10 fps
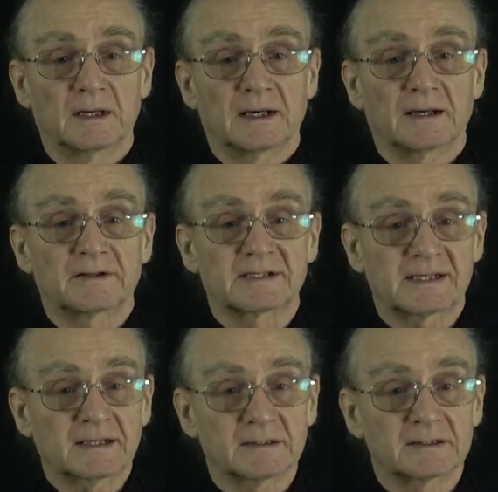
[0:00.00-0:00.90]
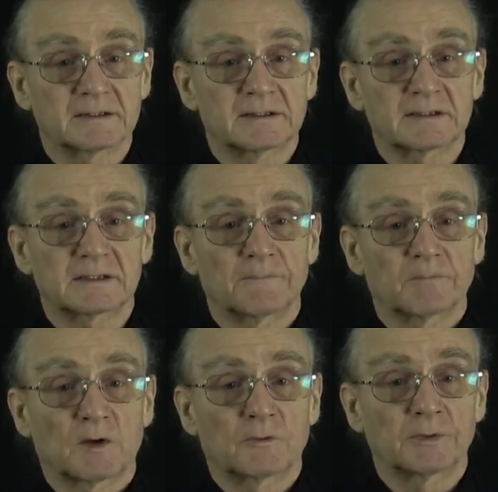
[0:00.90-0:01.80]
And the second is,
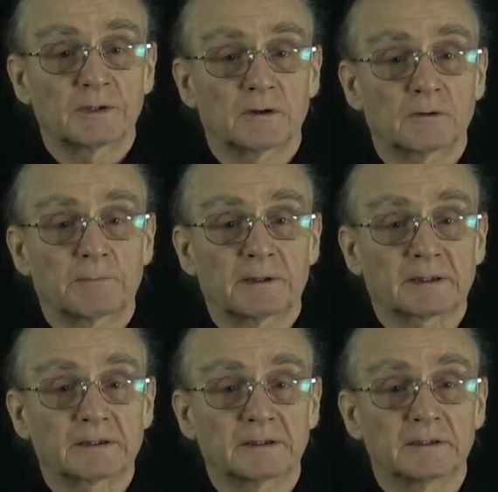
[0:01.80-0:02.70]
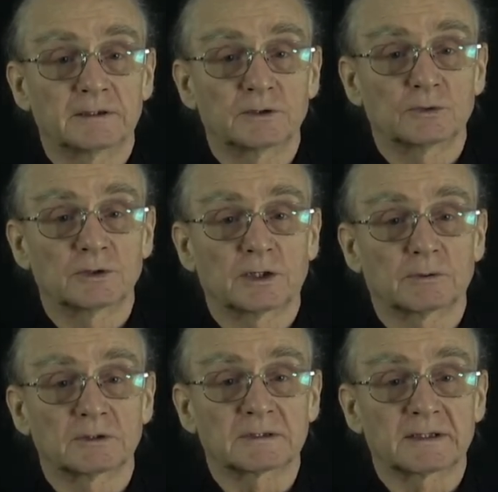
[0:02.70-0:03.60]
if we now plug in u
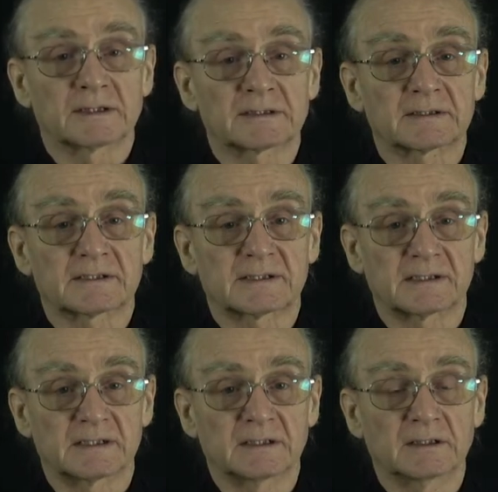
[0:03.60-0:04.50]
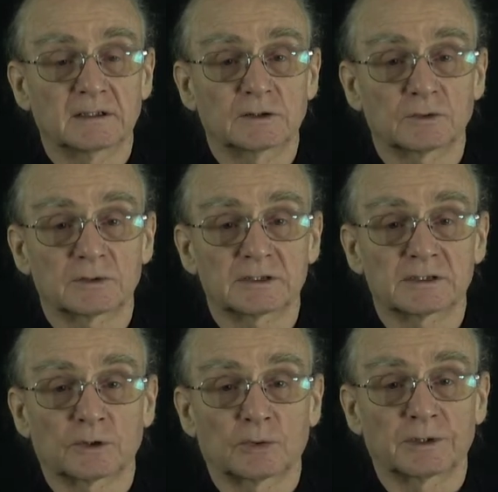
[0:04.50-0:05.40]
equals xc into
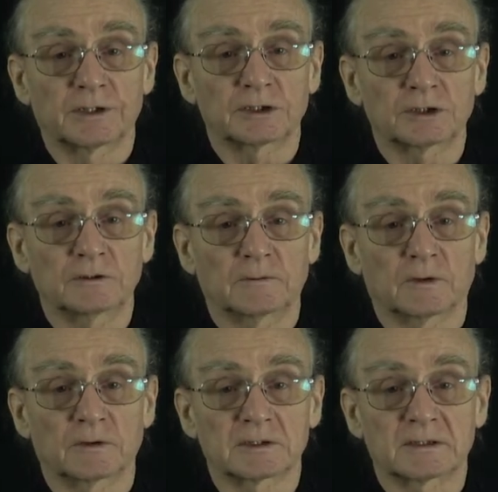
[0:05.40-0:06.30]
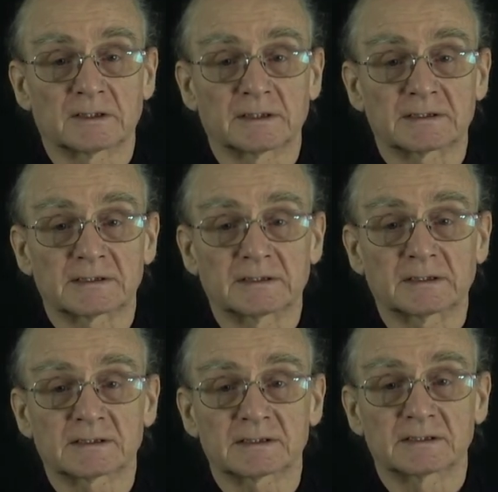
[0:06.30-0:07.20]
this equation on slide
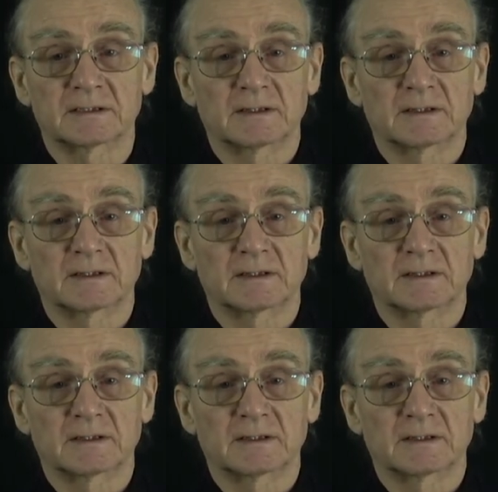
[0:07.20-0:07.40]
6,